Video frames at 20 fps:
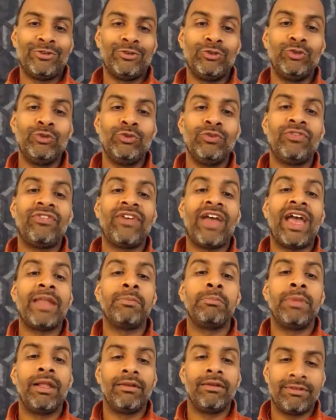New
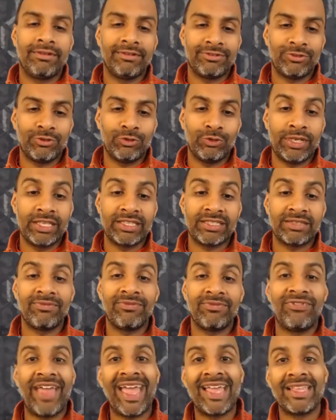fan belt, so you get some
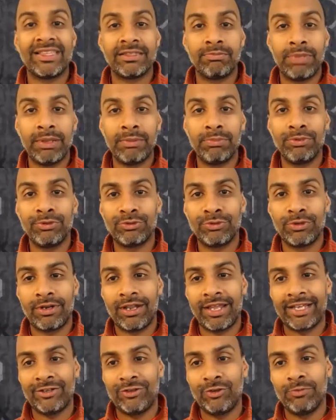fans. People should
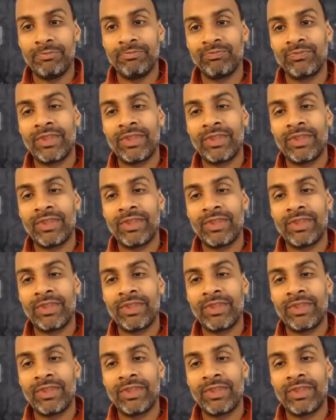like you.